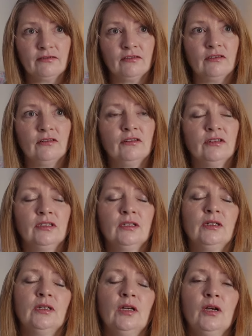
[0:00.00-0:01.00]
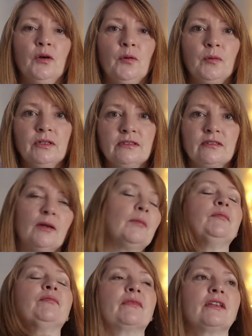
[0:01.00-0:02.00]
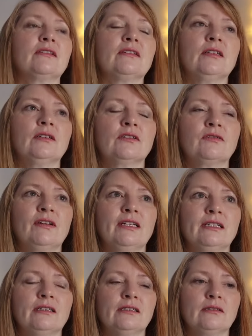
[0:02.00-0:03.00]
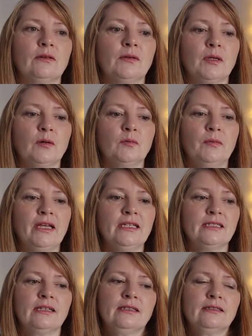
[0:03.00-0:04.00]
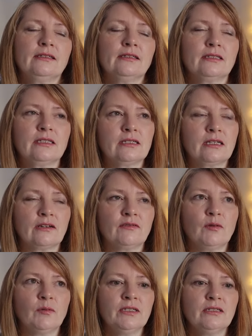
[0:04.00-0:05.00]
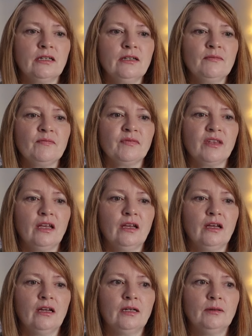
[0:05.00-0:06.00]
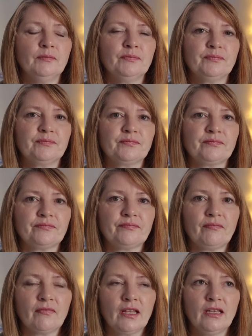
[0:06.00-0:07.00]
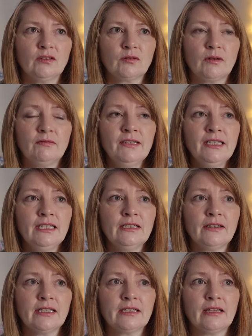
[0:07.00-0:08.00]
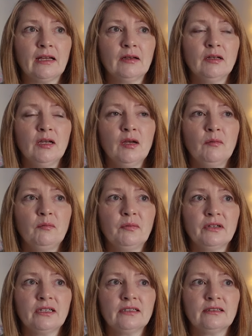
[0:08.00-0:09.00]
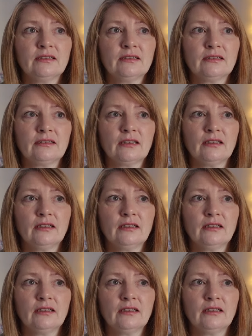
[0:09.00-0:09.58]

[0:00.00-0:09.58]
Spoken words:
for winter because it looks really nice on the old bed and is nice and snug for winter. So I really like that, but it's